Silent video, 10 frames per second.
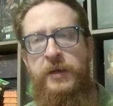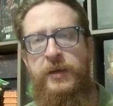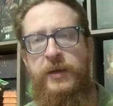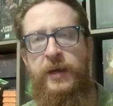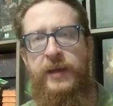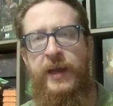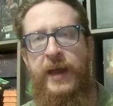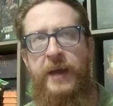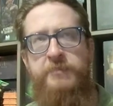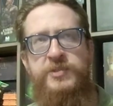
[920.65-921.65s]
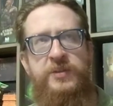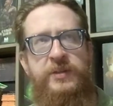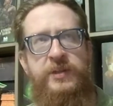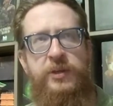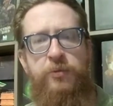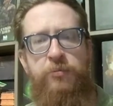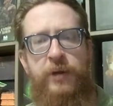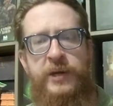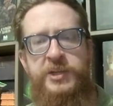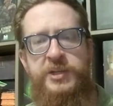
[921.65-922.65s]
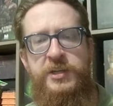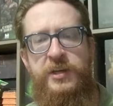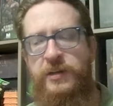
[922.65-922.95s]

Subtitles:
and got absolutely crushed.